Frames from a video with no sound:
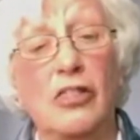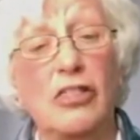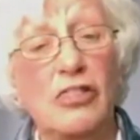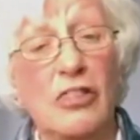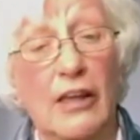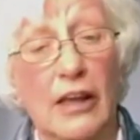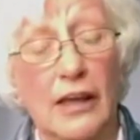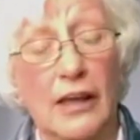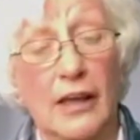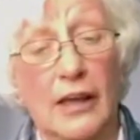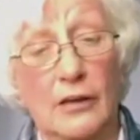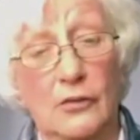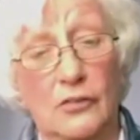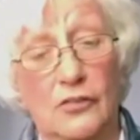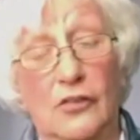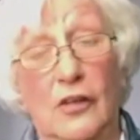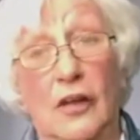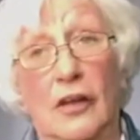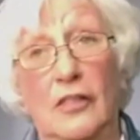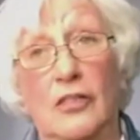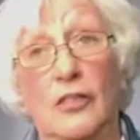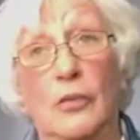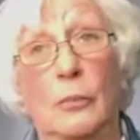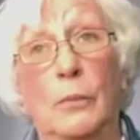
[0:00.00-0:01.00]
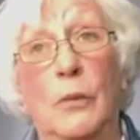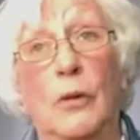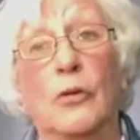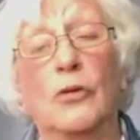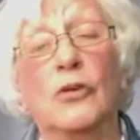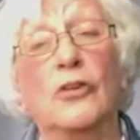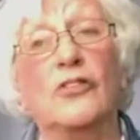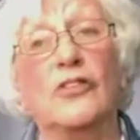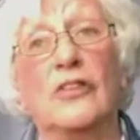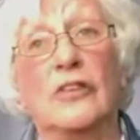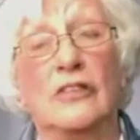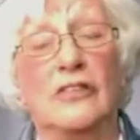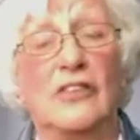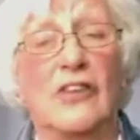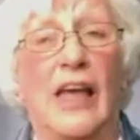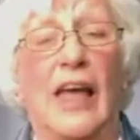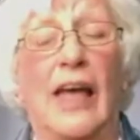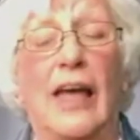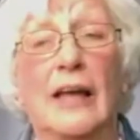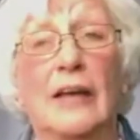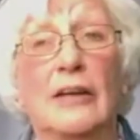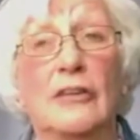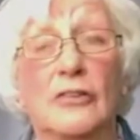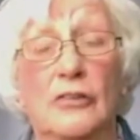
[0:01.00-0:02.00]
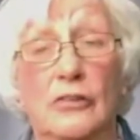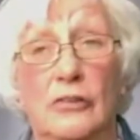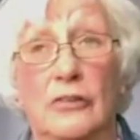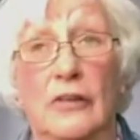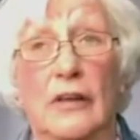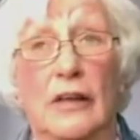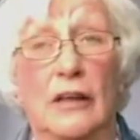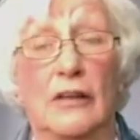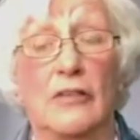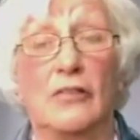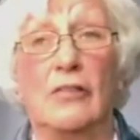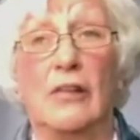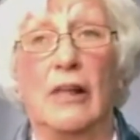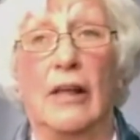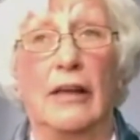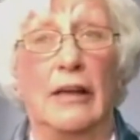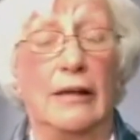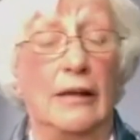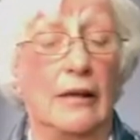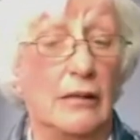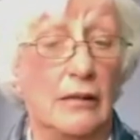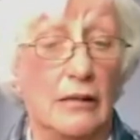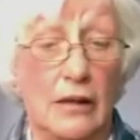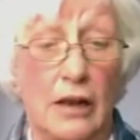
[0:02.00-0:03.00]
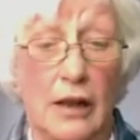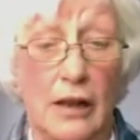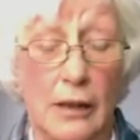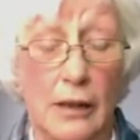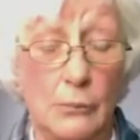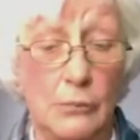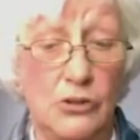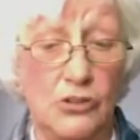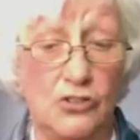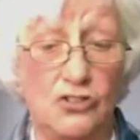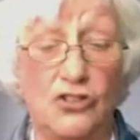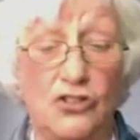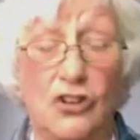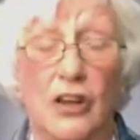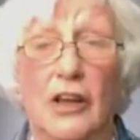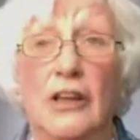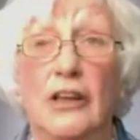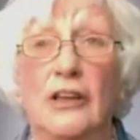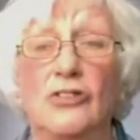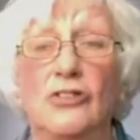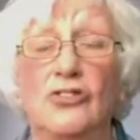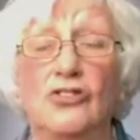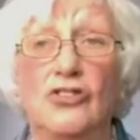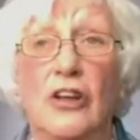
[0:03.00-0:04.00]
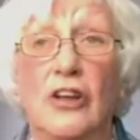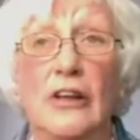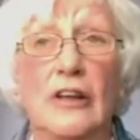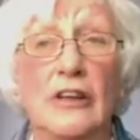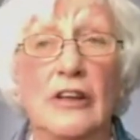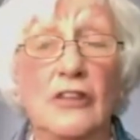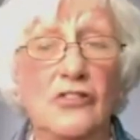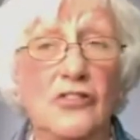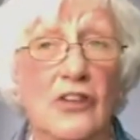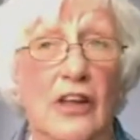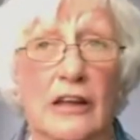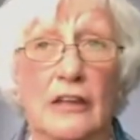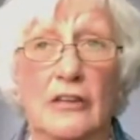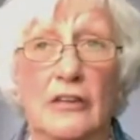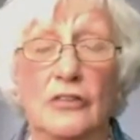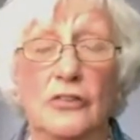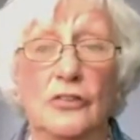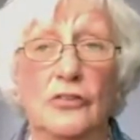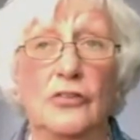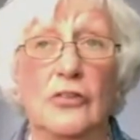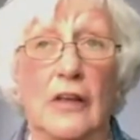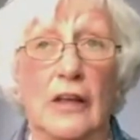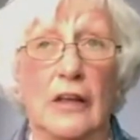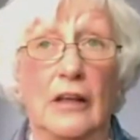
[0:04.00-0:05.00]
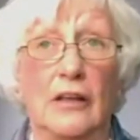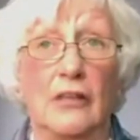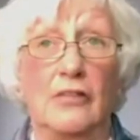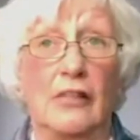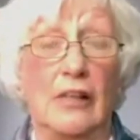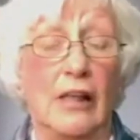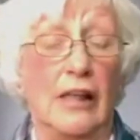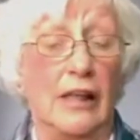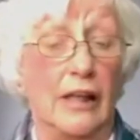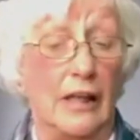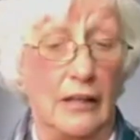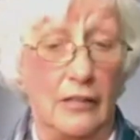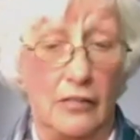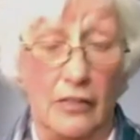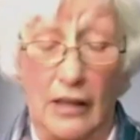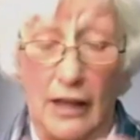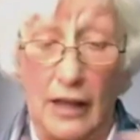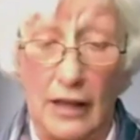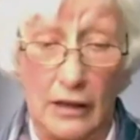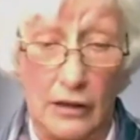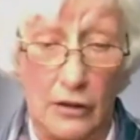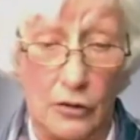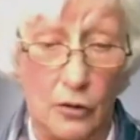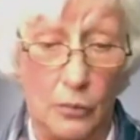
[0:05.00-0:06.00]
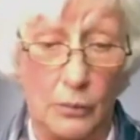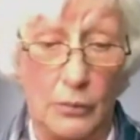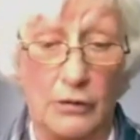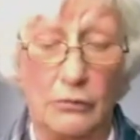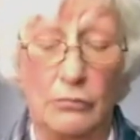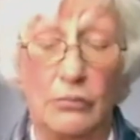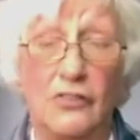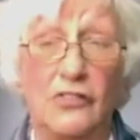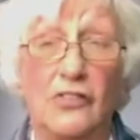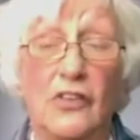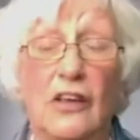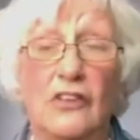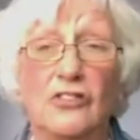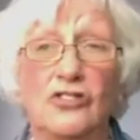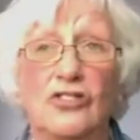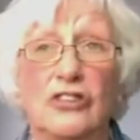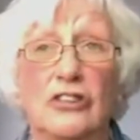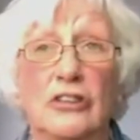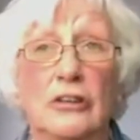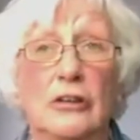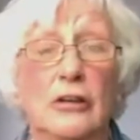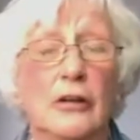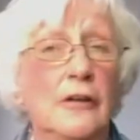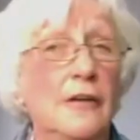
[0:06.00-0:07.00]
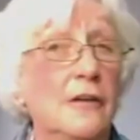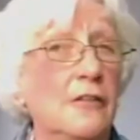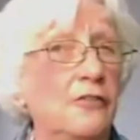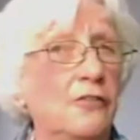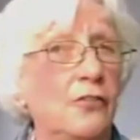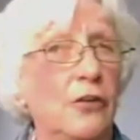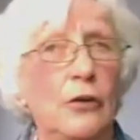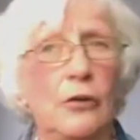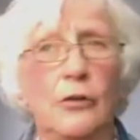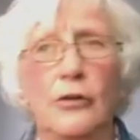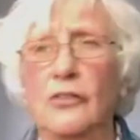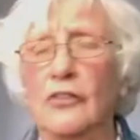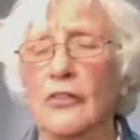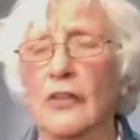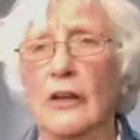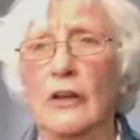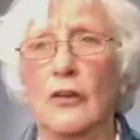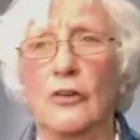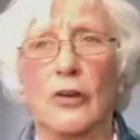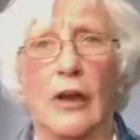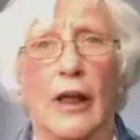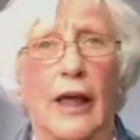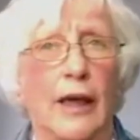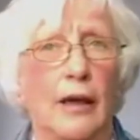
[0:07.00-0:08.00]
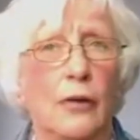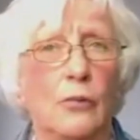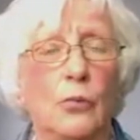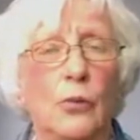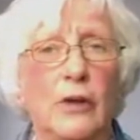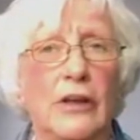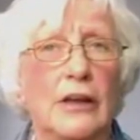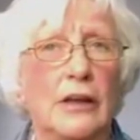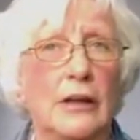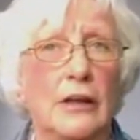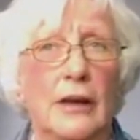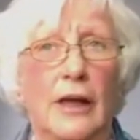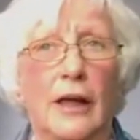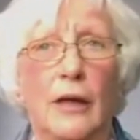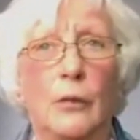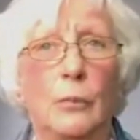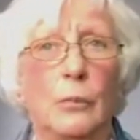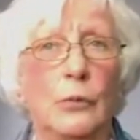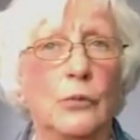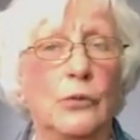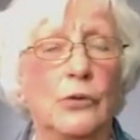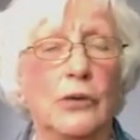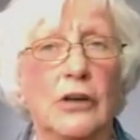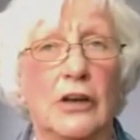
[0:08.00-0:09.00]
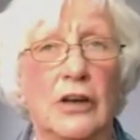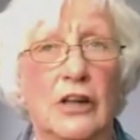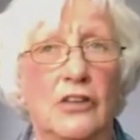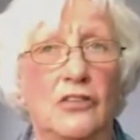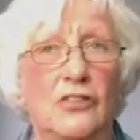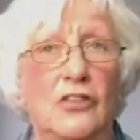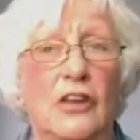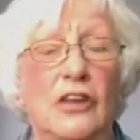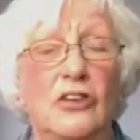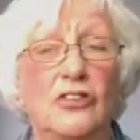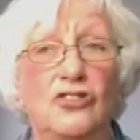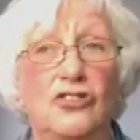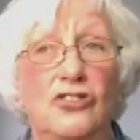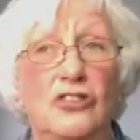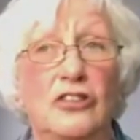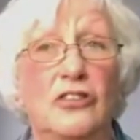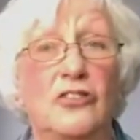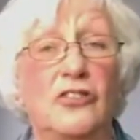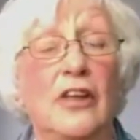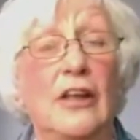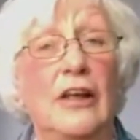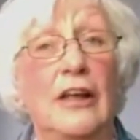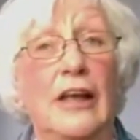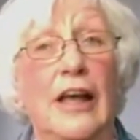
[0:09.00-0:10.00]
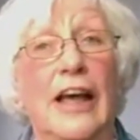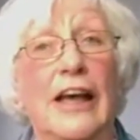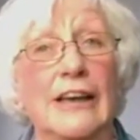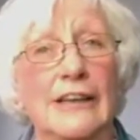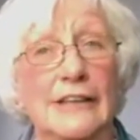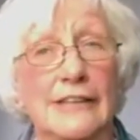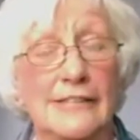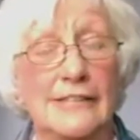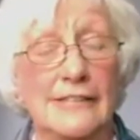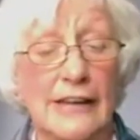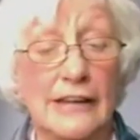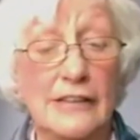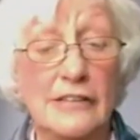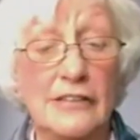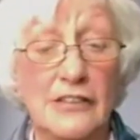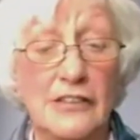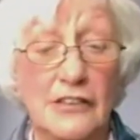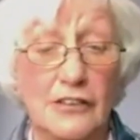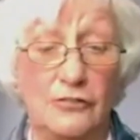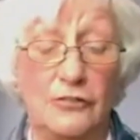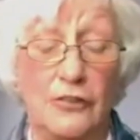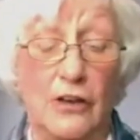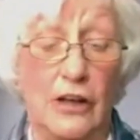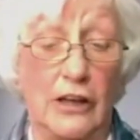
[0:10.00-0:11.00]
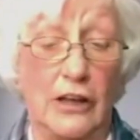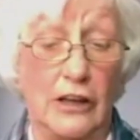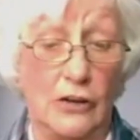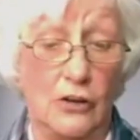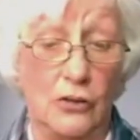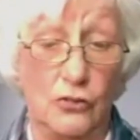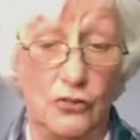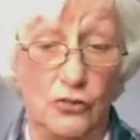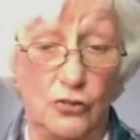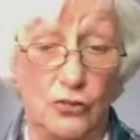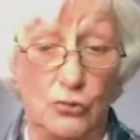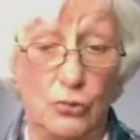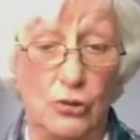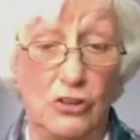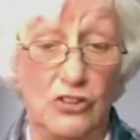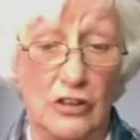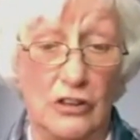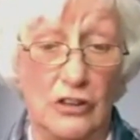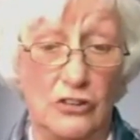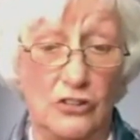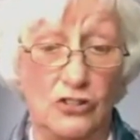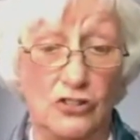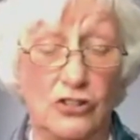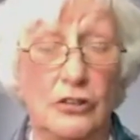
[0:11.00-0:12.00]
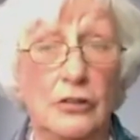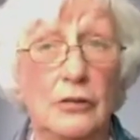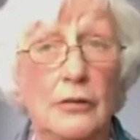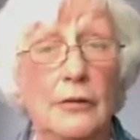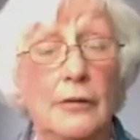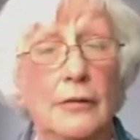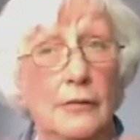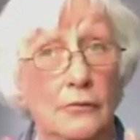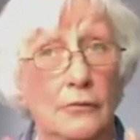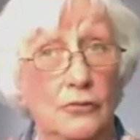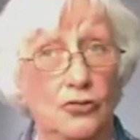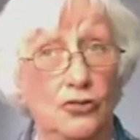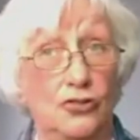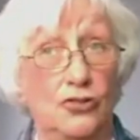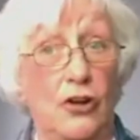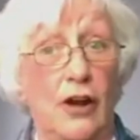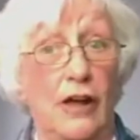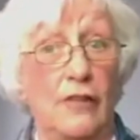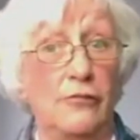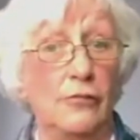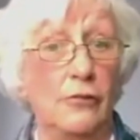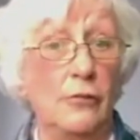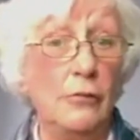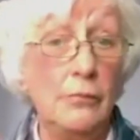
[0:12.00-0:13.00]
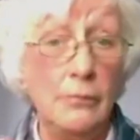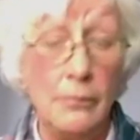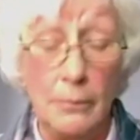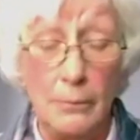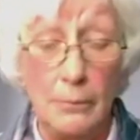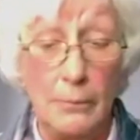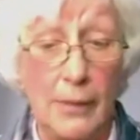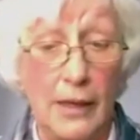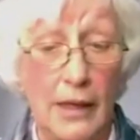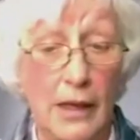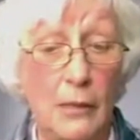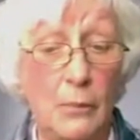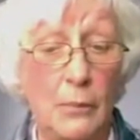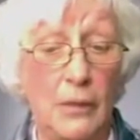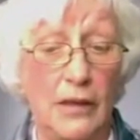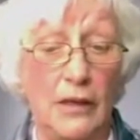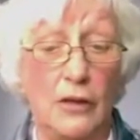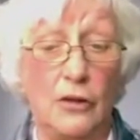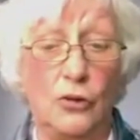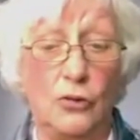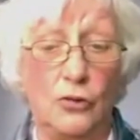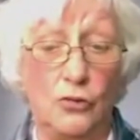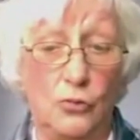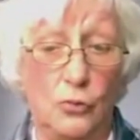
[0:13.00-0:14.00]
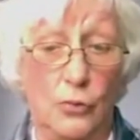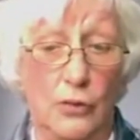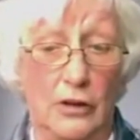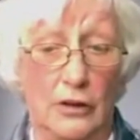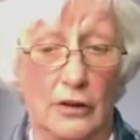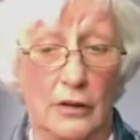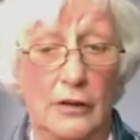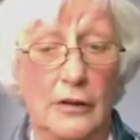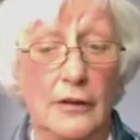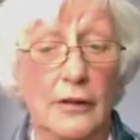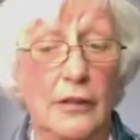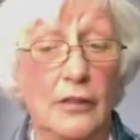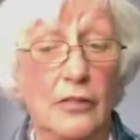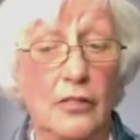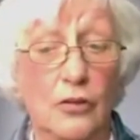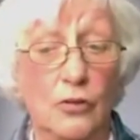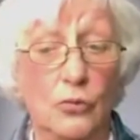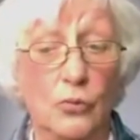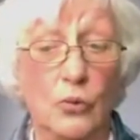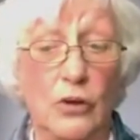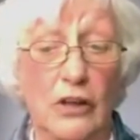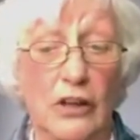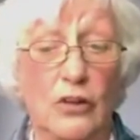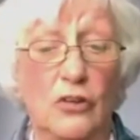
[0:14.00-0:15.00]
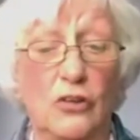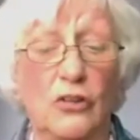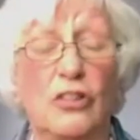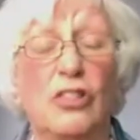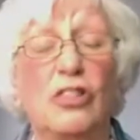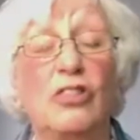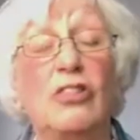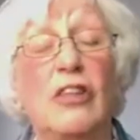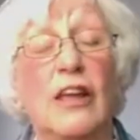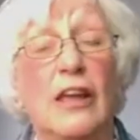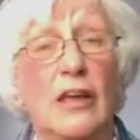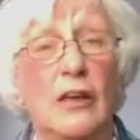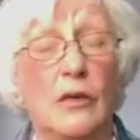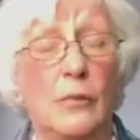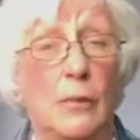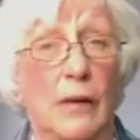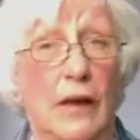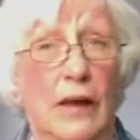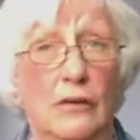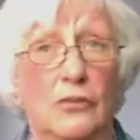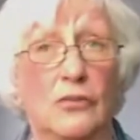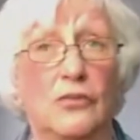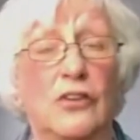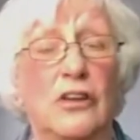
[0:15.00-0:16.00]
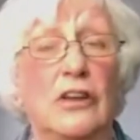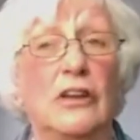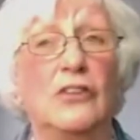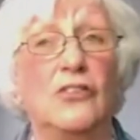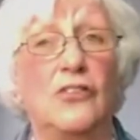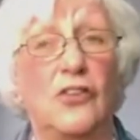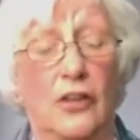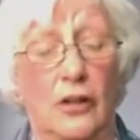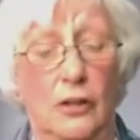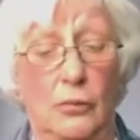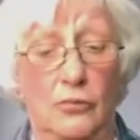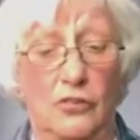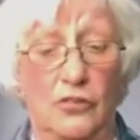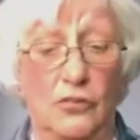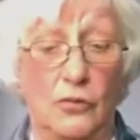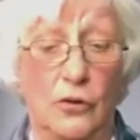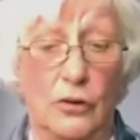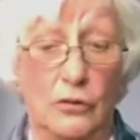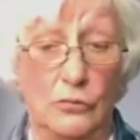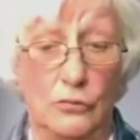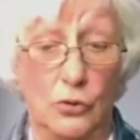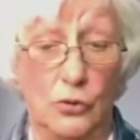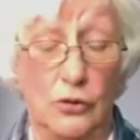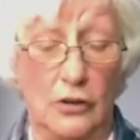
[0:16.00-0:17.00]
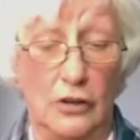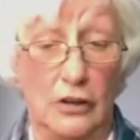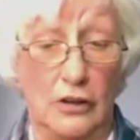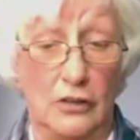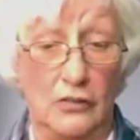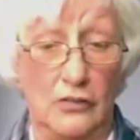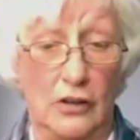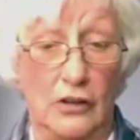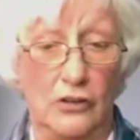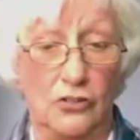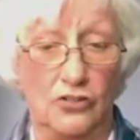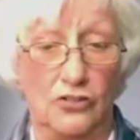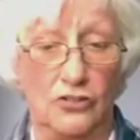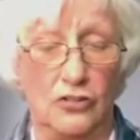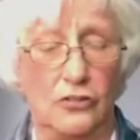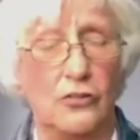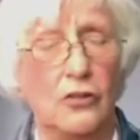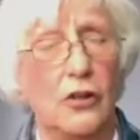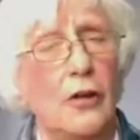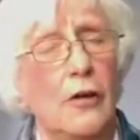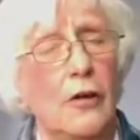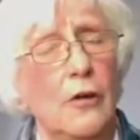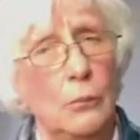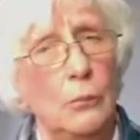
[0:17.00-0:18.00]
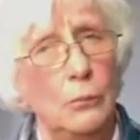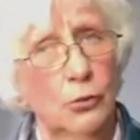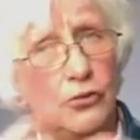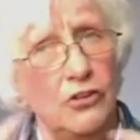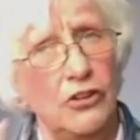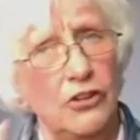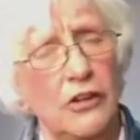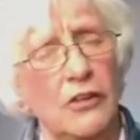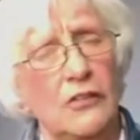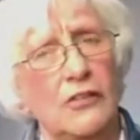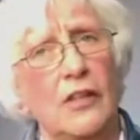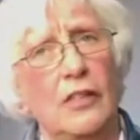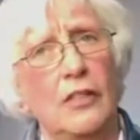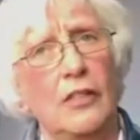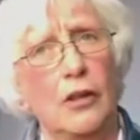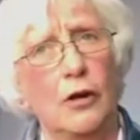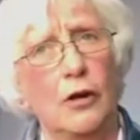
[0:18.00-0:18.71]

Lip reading: think outside the box and tackle things like climate change, tackle things like the economic recession, focusing on how we can help organizations identify cost reduction. Travel may be a good one that we could think about in terms of our organizations, putting it in